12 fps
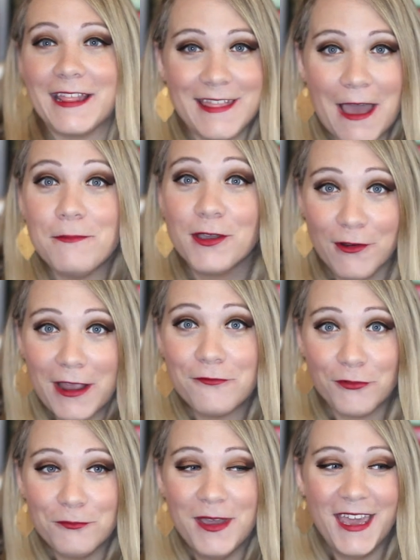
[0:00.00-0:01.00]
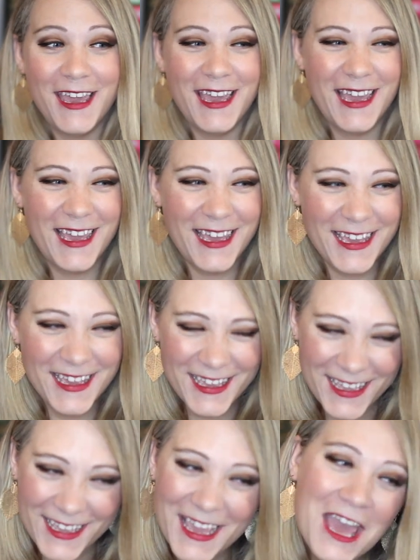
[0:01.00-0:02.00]
That'd be great for me.
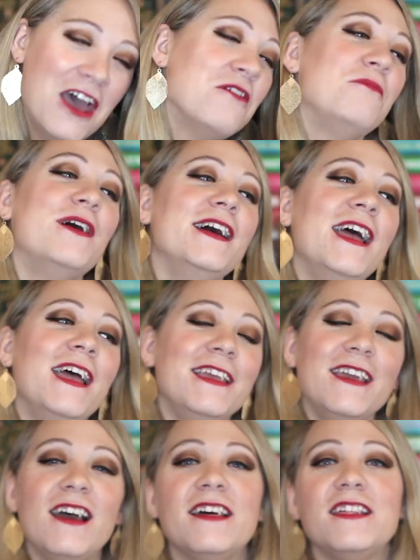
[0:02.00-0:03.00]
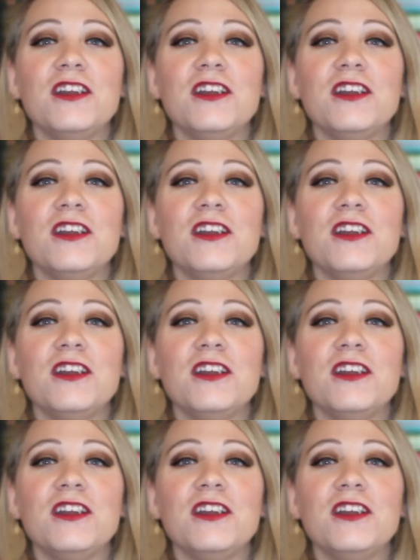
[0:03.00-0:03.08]
But yeah,